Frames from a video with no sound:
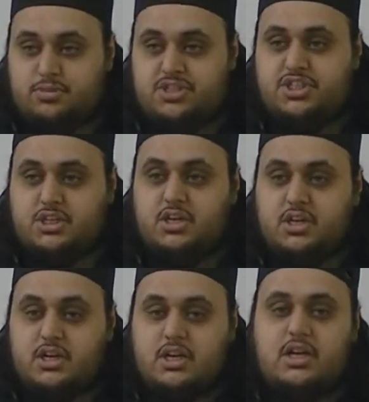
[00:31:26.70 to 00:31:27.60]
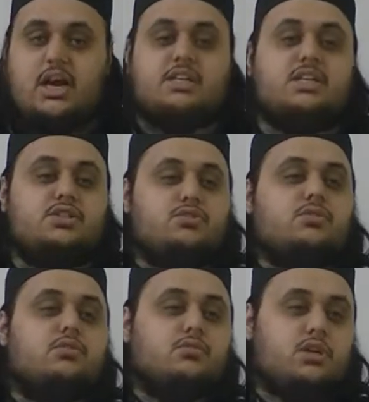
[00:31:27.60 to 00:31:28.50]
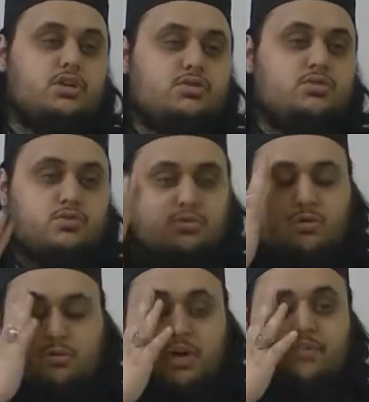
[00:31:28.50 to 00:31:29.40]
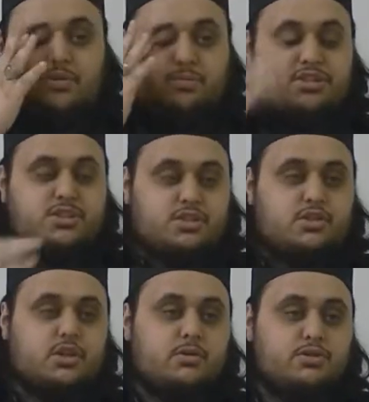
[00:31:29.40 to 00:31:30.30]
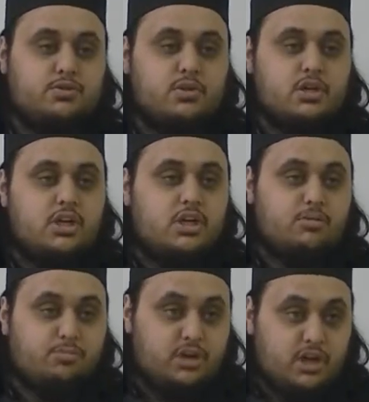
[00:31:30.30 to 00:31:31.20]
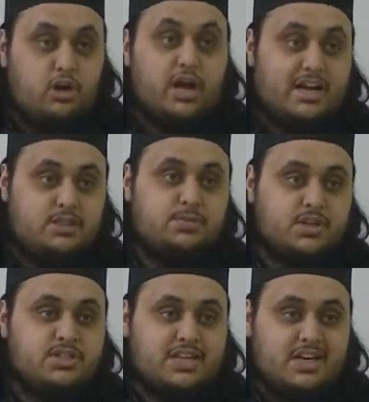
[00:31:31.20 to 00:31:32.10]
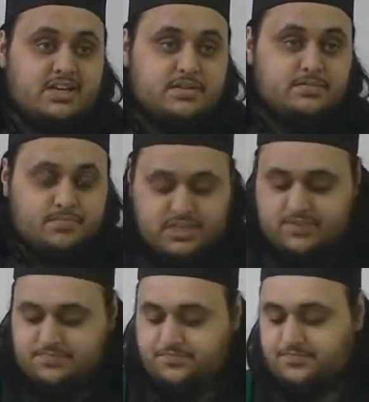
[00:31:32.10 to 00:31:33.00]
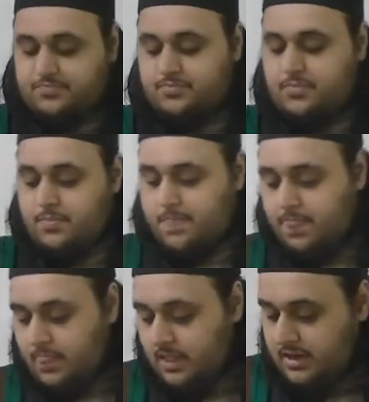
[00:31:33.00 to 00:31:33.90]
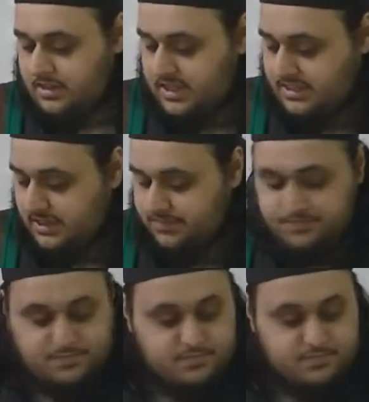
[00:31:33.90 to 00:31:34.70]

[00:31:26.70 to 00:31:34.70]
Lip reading: position, and then you go into ruku or whatever position you're going to go into, but it has to be done standing. Yeah, that's that.